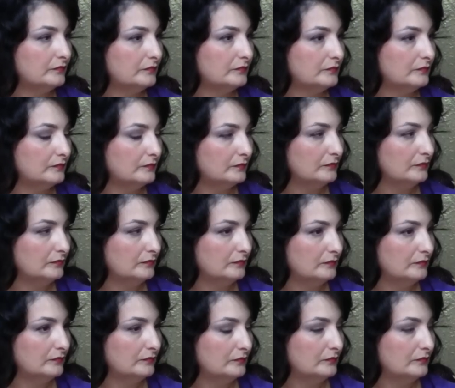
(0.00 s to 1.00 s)

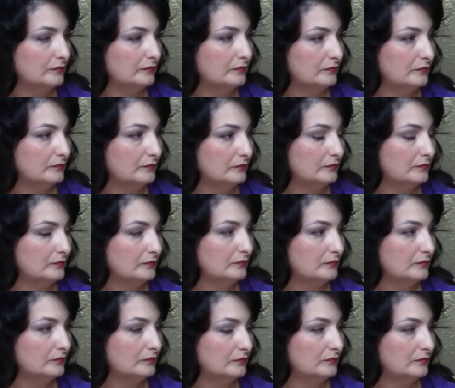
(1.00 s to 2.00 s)

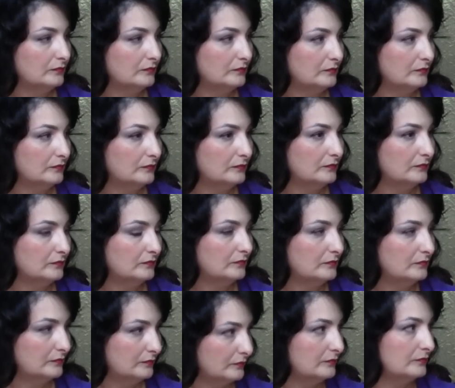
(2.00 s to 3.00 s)

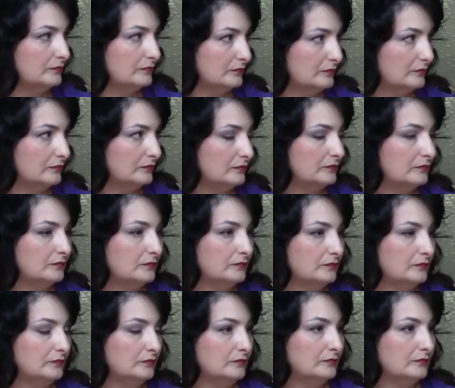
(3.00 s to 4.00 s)

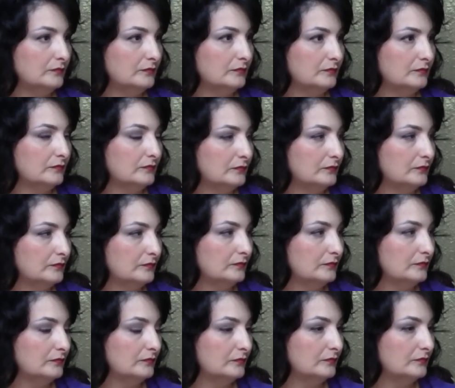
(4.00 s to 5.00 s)

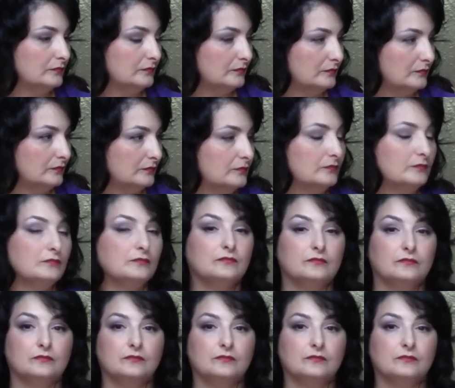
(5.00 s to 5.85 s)
(not speaking)